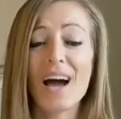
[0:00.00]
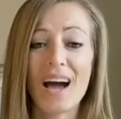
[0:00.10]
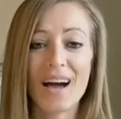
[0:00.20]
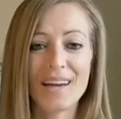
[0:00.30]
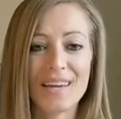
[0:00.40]

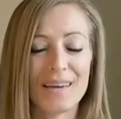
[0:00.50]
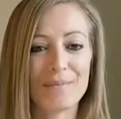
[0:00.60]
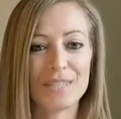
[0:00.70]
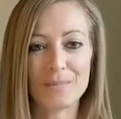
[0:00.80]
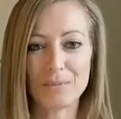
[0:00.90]
I am
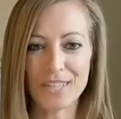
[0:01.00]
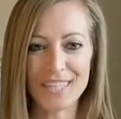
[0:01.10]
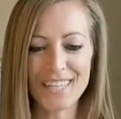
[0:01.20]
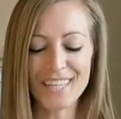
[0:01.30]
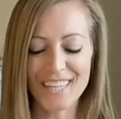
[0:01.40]
Miss
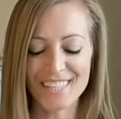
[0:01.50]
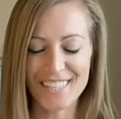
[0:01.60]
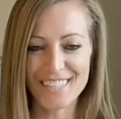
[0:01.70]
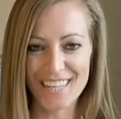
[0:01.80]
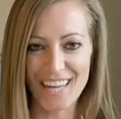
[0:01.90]
Brittany, and
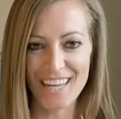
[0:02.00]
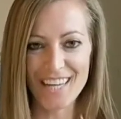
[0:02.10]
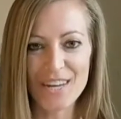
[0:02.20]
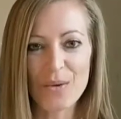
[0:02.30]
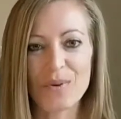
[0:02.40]
today
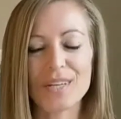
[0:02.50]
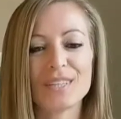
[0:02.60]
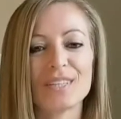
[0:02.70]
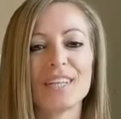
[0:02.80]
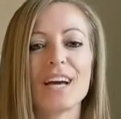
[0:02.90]
we are
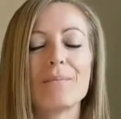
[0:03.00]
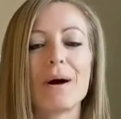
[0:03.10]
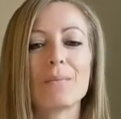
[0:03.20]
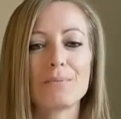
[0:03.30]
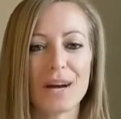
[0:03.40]
learning
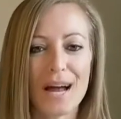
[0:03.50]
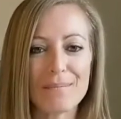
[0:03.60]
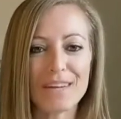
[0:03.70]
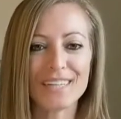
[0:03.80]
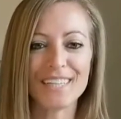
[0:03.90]
about
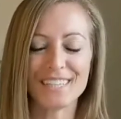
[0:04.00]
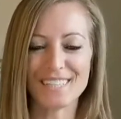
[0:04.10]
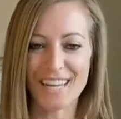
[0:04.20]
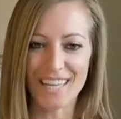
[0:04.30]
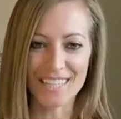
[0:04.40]
primary and
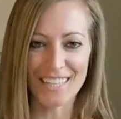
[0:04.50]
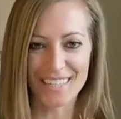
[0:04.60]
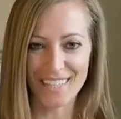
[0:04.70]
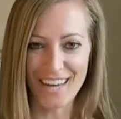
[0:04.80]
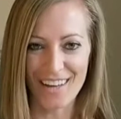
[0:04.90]

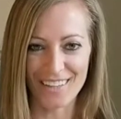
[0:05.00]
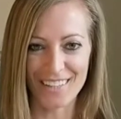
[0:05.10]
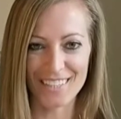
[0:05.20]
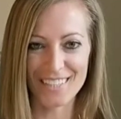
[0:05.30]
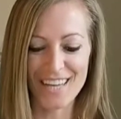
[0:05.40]
secondary
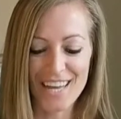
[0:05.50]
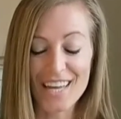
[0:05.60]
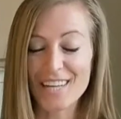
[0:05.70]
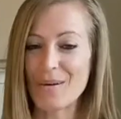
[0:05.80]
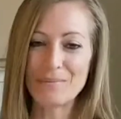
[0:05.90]
colors.
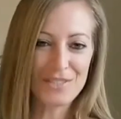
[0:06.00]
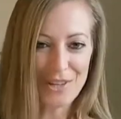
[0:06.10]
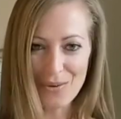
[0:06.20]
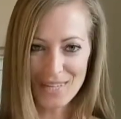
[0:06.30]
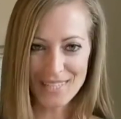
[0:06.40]
Now I'm
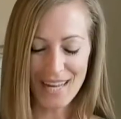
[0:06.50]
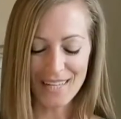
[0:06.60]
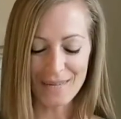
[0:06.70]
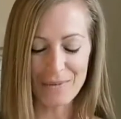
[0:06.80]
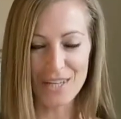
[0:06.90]
so
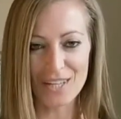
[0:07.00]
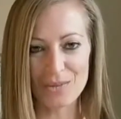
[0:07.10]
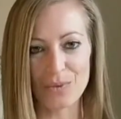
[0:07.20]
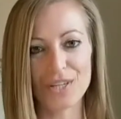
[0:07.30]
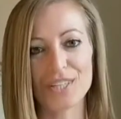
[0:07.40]
excited because
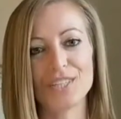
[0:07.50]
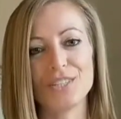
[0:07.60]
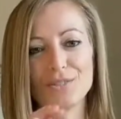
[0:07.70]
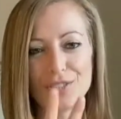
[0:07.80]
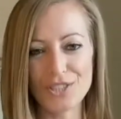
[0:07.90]
we're going to
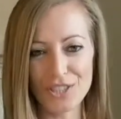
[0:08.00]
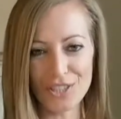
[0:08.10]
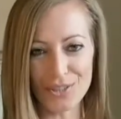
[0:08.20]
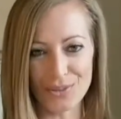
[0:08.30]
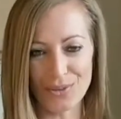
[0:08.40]
do
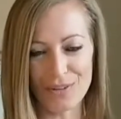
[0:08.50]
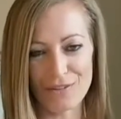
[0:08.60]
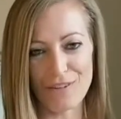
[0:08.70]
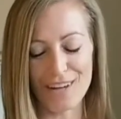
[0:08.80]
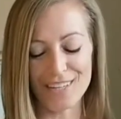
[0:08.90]
two
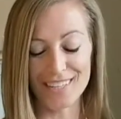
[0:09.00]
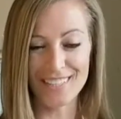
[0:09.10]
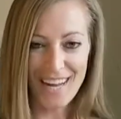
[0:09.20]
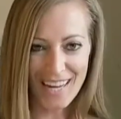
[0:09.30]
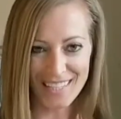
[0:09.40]
fun
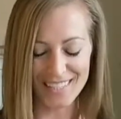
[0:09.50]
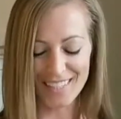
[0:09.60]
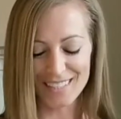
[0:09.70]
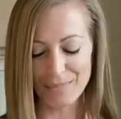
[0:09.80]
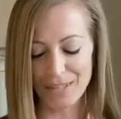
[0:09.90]
science
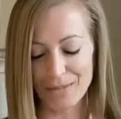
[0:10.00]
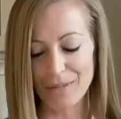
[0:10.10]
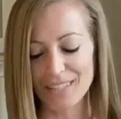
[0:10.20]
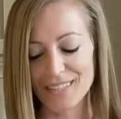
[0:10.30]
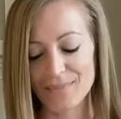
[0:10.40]

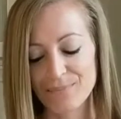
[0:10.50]
experiments.